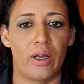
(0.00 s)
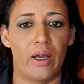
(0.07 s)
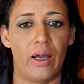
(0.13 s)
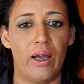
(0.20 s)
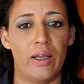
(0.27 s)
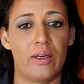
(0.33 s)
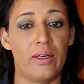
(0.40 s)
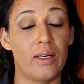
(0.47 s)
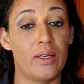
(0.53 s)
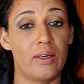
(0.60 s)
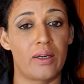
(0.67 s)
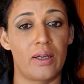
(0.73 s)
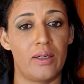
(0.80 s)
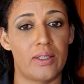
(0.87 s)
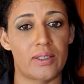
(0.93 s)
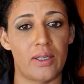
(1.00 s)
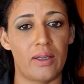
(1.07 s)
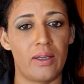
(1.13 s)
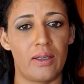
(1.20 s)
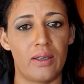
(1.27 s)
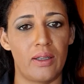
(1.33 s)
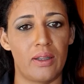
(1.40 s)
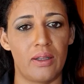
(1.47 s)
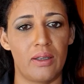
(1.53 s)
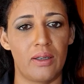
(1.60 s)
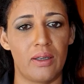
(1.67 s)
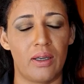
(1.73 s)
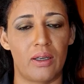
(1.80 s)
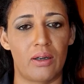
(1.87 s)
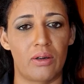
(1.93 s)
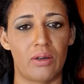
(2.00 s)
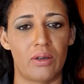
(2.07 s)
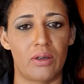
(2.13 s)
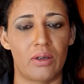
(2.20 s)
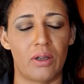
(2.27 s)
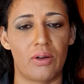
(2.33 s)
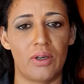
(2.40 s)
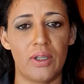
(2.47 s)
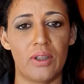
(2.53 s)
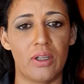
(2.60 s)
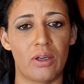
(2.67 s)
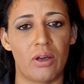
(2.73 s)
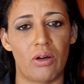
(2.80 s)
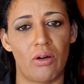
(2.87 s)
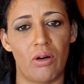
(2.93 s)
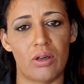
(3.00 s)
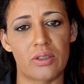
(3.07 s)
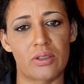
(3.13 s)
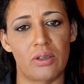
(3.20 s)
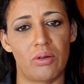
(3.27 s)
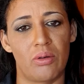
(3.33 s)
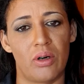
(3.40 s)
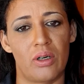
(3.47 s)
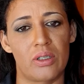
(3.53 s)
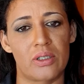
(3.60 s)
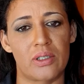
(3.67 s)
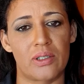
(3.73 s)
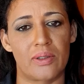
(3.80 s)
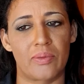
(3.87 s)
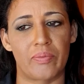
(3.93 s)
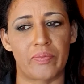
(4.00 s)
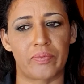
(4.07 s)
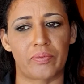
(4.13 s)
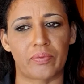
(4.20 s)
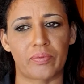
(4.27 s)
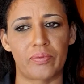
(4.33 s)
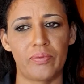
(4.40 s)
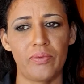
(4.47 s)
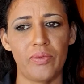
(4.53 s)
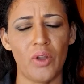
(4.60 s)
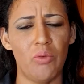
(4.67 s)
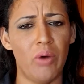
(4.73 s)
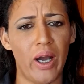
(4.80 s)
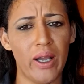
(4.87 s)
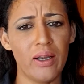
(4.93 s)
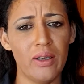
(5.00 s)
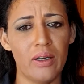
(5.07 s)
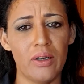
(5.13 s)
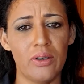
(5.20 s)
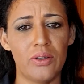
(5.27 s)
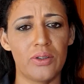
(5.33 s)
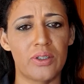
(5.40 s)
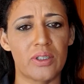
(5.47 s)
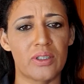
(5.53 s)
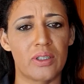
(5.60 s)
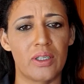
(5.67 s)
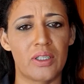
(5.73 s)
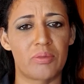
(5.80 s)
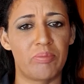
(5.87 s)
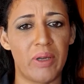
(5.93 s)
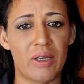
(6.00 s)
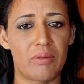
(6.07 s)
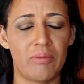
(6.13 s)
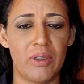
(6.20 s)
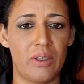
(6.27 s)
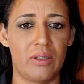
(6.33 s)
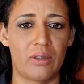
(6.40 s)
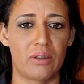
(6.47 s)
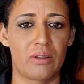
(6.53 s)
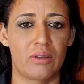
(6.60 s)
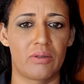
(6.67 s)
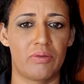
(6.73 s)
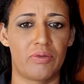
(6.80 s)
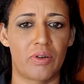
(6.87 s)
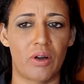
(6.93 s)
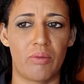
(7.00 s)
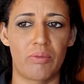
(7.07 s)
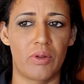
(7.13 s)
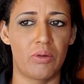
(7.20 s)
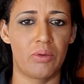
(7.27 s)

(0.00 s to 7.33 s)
I didn't really say anything, and the only thing I asked her was, why didn't you just respect me from the